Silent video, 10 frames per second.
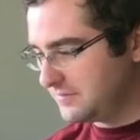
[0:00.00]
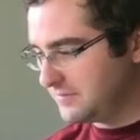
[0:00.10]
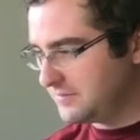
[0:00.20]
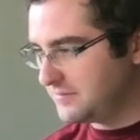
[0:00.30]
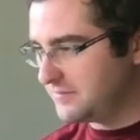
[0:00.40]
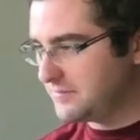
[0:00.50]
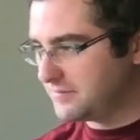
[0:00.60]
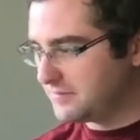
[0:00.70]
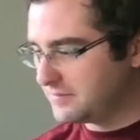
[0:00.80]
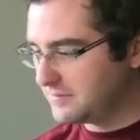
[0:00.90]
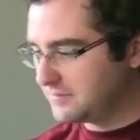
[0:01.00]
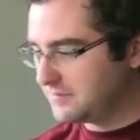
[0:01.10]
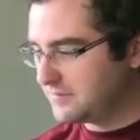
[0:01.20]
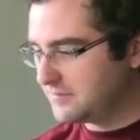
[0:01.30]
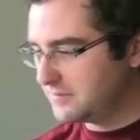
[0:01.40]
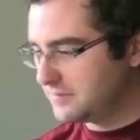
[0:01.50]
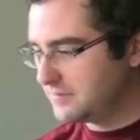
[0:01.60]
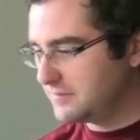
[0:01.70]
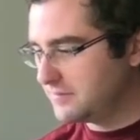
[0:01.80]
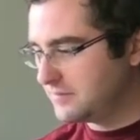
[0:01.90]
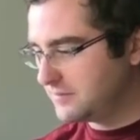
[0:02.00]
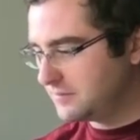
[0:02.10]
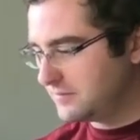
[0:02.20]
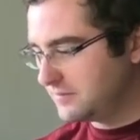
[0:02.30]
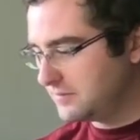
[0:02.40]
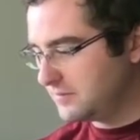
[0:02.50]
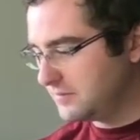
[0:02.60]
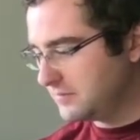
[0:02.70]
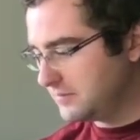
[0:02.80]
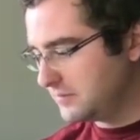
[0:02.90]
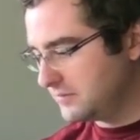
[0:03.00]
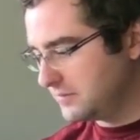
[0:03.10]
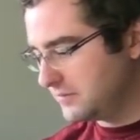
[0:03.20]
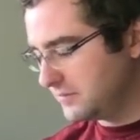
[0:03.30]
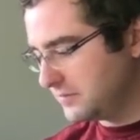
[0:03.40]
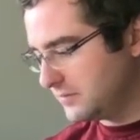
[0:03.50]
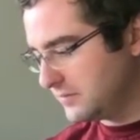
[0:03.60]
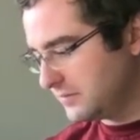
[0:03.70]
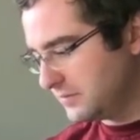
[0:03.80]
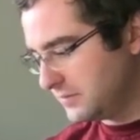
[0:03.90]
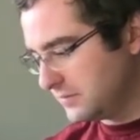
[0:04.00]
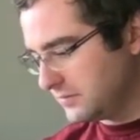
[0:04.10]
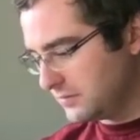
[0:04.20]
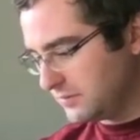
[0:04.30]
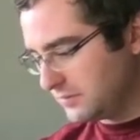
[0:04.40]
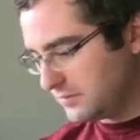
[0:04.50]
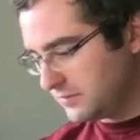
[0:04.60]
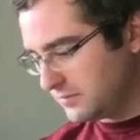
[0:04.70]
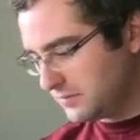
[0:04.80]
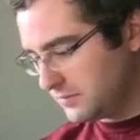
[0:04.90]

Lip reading: [no speech]